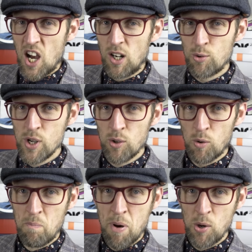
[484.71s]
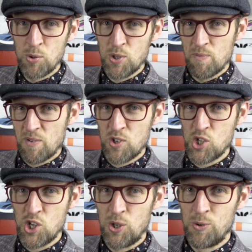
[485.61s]
A real Botham of a
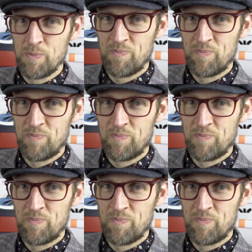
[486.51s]
shoe.